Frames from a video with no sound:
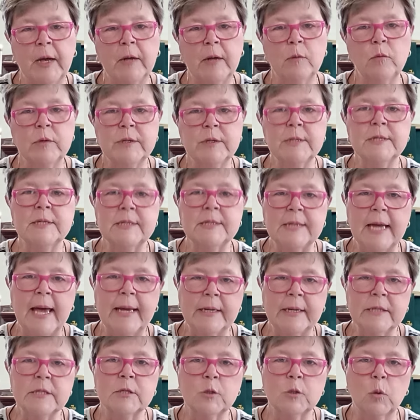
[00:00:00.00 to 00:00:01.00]
with the
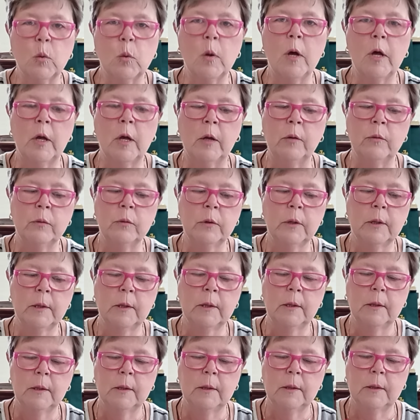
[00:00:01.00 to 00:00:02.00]
status quo.
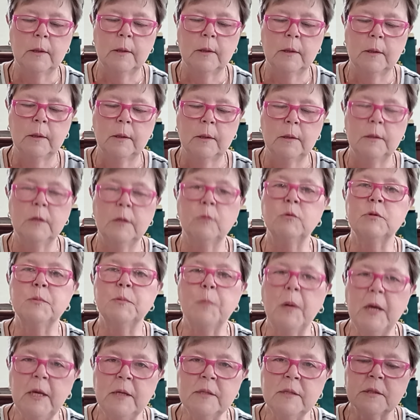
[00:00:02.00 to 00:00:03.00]
There was
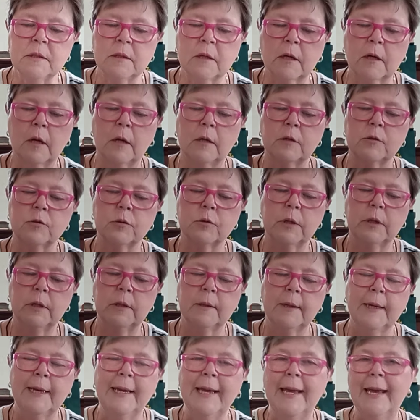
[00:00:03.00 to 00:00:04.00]
peace in the country,
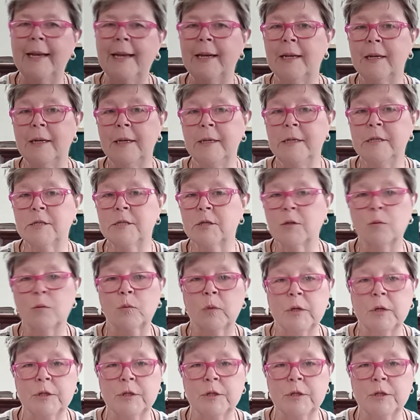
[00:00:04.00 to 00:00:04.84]
and at least the rich